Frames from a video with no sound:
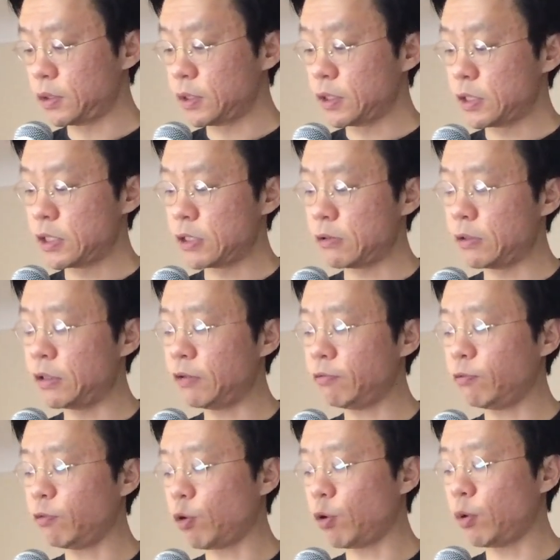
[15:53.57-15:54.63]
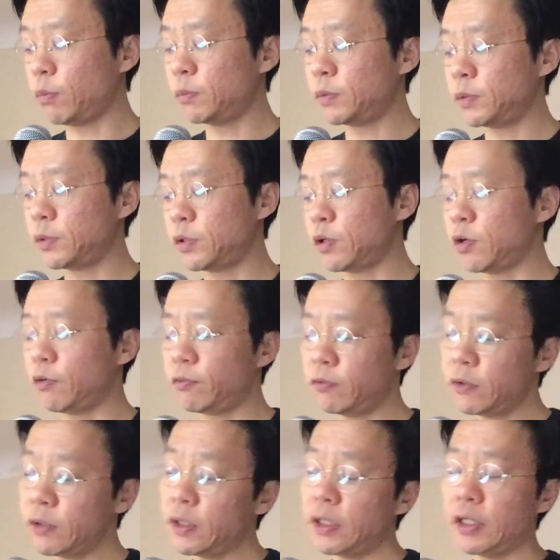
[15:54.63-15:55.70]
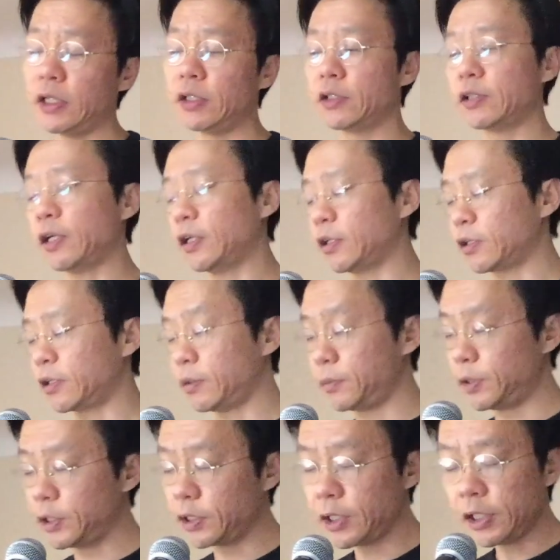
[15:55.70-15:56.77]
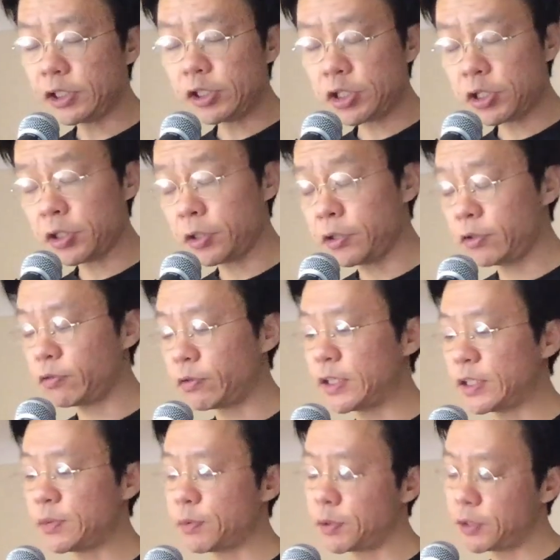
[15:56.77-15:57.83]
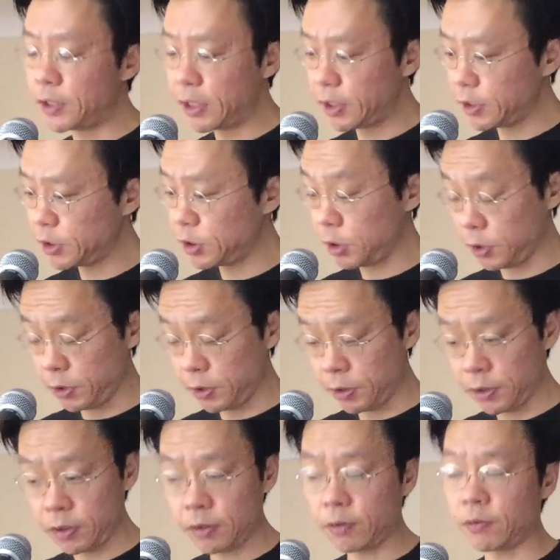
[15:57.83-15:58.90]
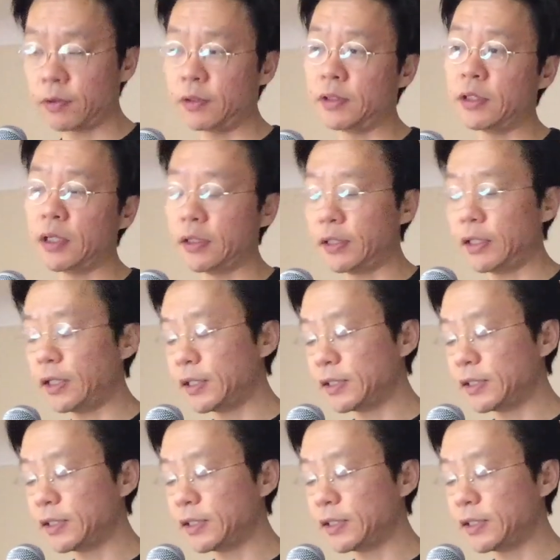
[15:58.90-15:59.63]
So in the forms of either telecommunication, transportation, or data